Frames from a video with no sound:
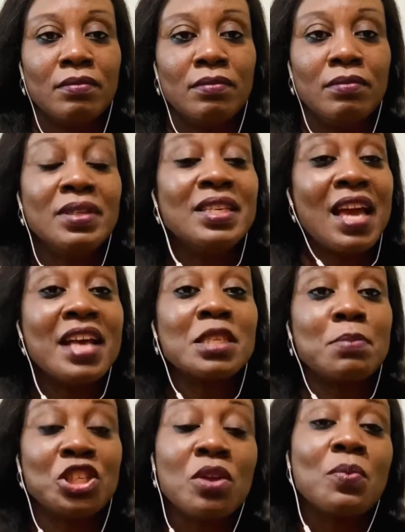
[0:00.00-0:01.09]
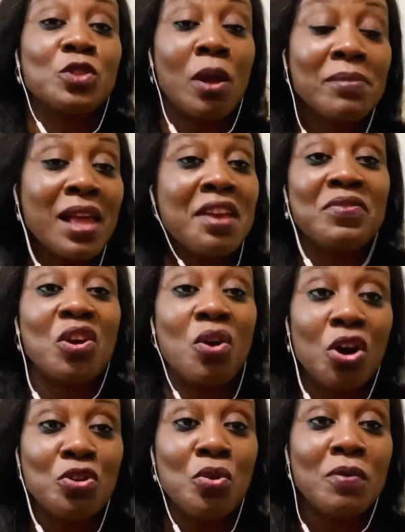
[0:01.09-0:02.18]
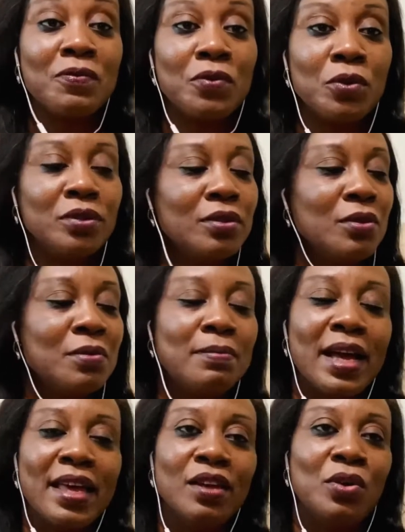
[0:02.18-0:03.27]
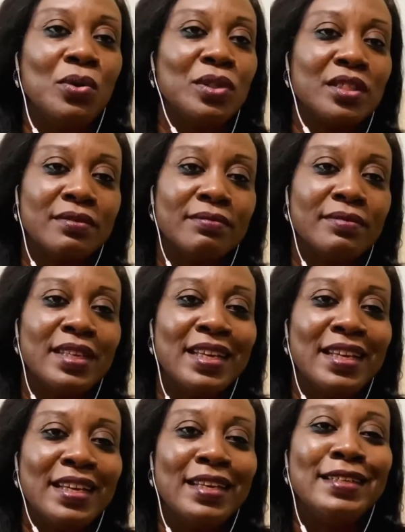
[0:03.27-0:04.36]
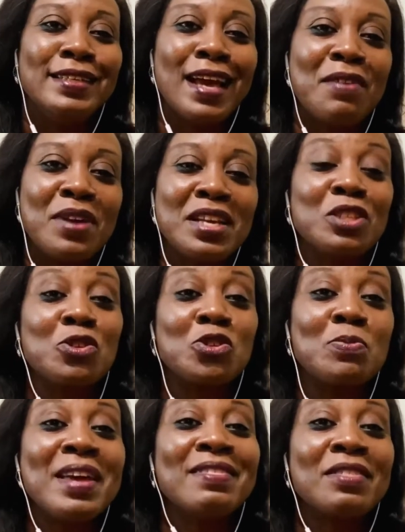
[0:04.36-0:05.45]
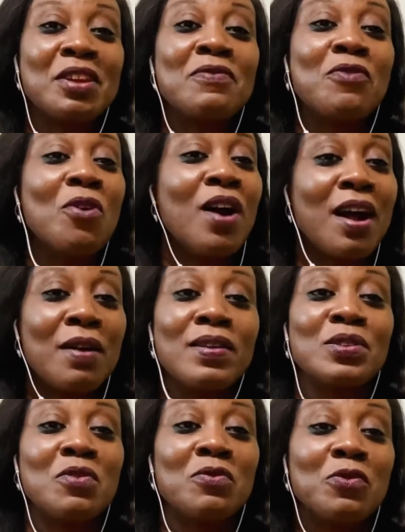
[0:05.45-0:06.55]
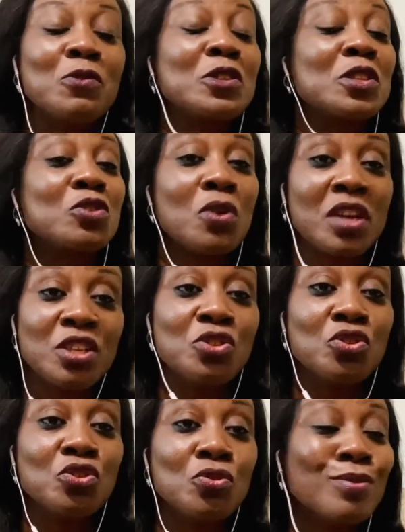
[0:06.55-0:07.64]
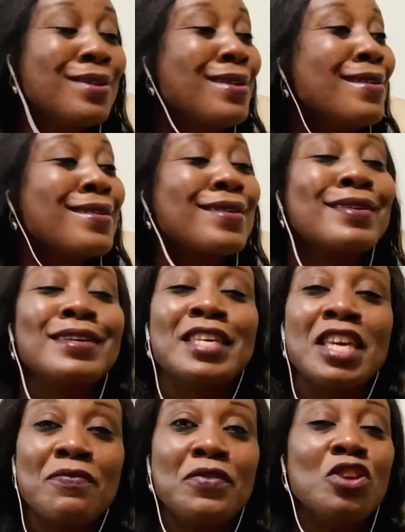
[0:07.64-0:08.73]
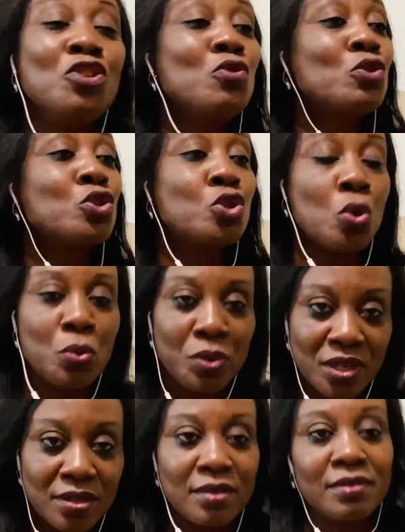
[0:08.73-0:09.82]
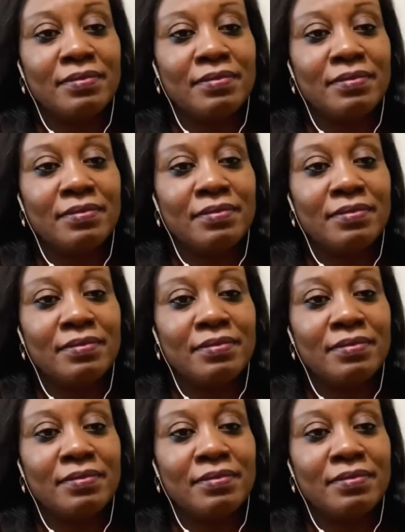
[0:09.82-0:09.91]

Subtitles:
They especially, sometimes if they call you on phone, oh my God. They are ready to spend 3-4 hours on phones talking to you, giving you stories.